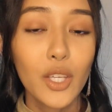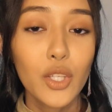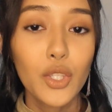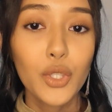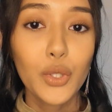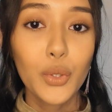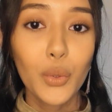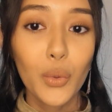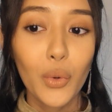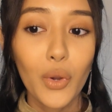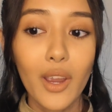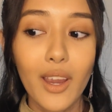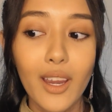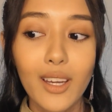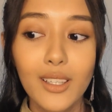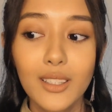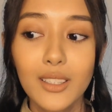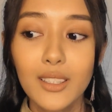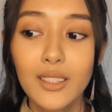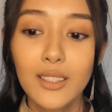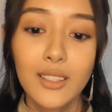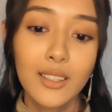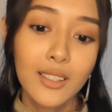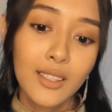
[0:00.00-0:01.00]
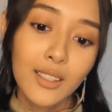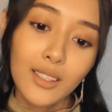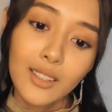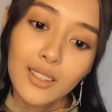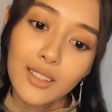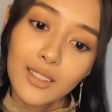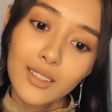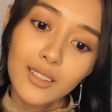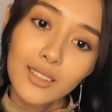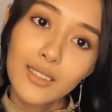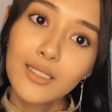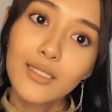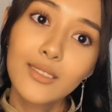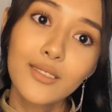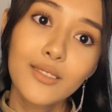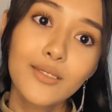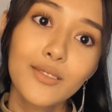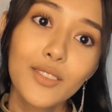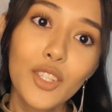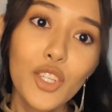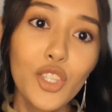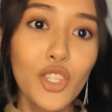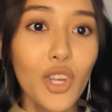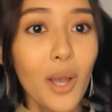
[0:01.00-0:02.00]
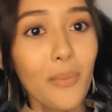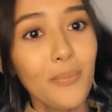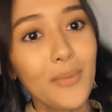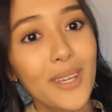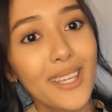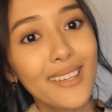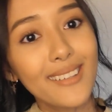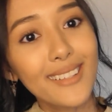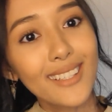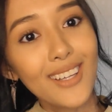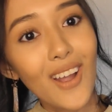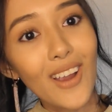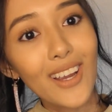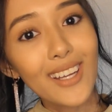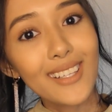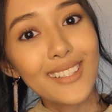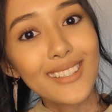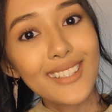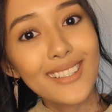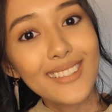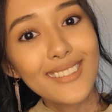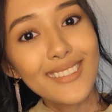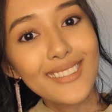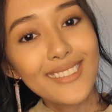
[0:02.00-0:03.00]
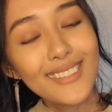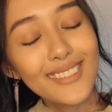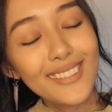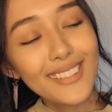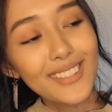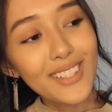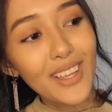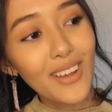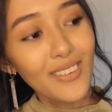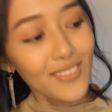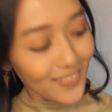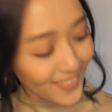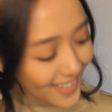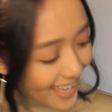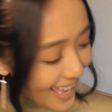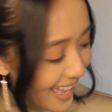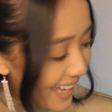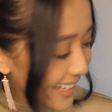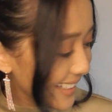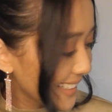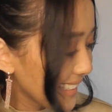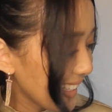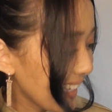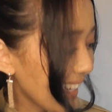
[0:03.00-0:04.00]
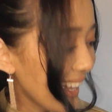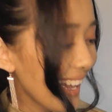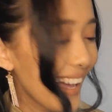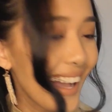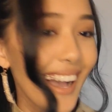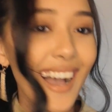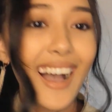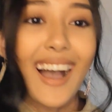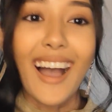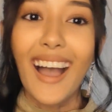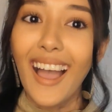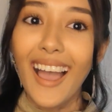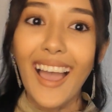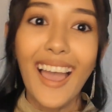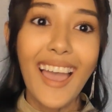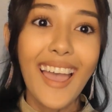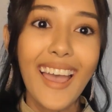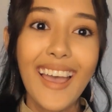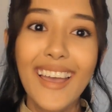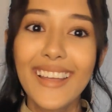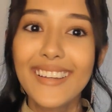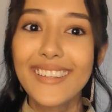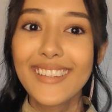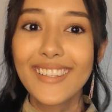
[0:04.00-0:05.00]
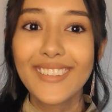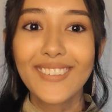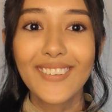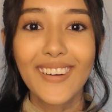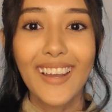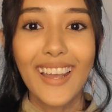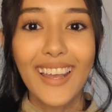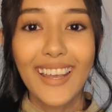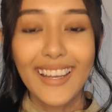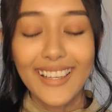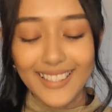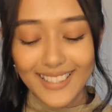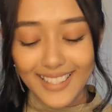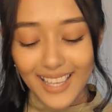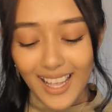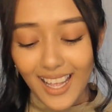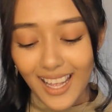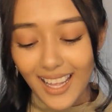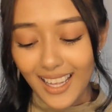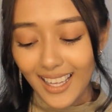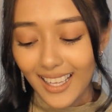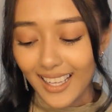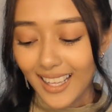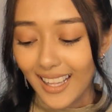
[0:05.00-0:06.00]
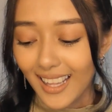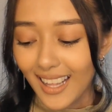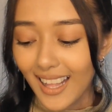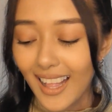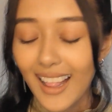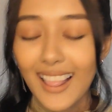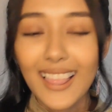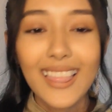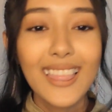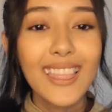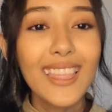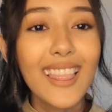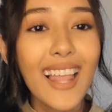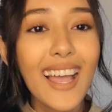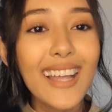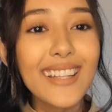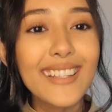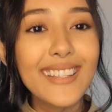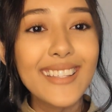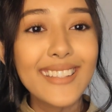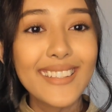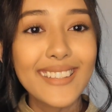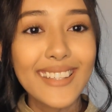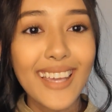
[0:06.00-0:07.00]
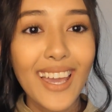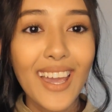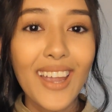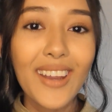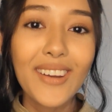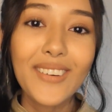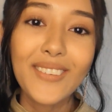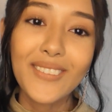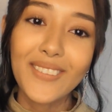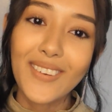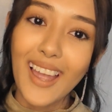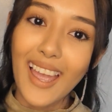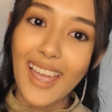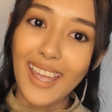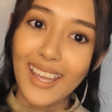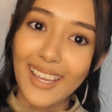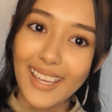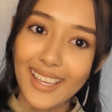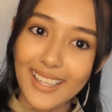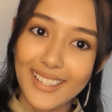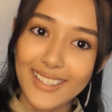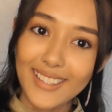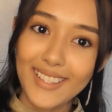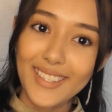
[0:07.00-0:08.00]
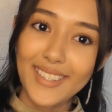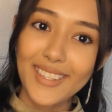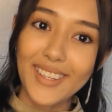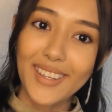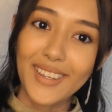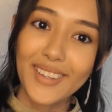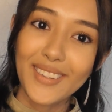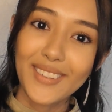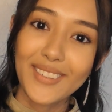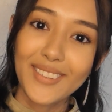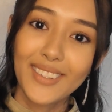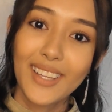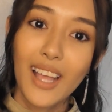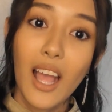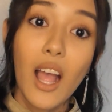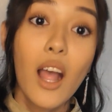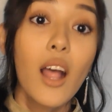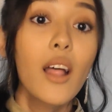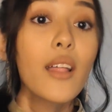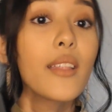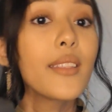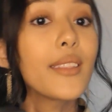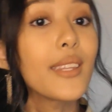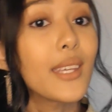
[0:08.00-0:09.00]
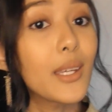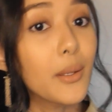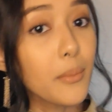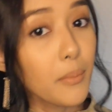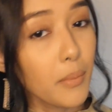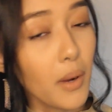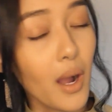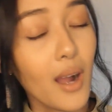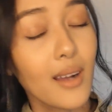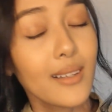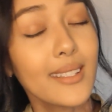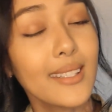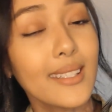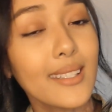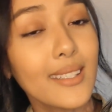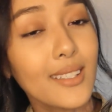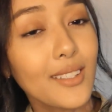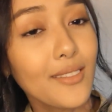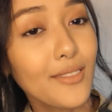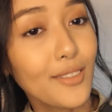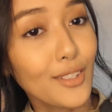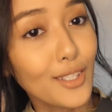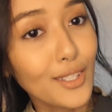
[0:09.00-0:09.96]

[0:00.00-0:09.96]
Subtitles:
your shopping cart. So yeah, anyways, let's get right into the unboxing of